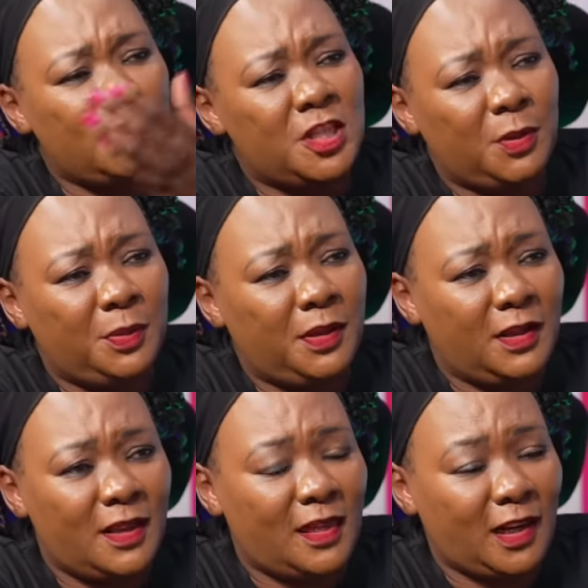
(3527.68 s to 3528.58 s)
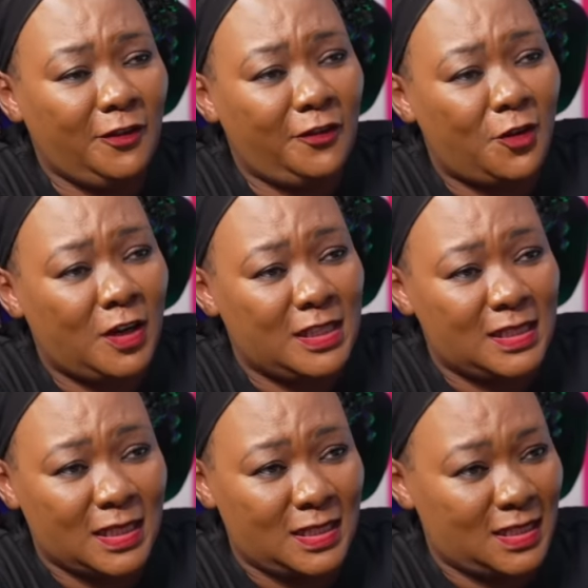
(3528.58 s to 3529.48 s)
on, JP. 3 4
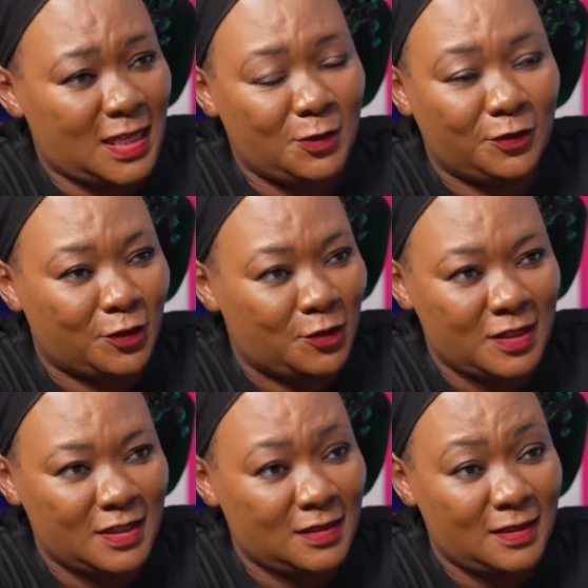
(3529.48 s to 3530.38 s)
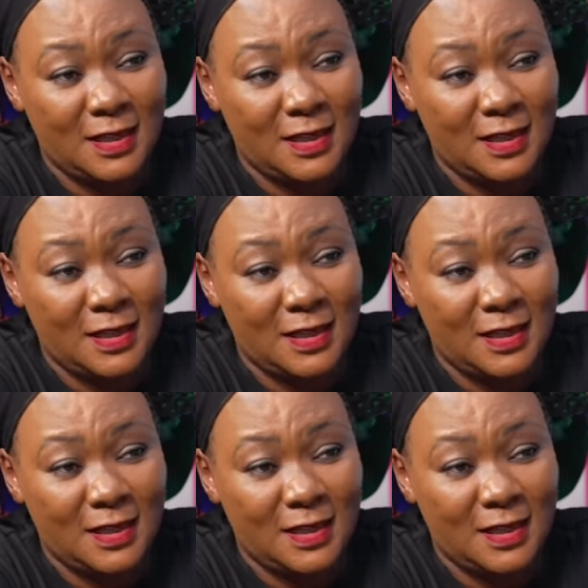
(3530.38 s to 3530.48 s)
is register to vote.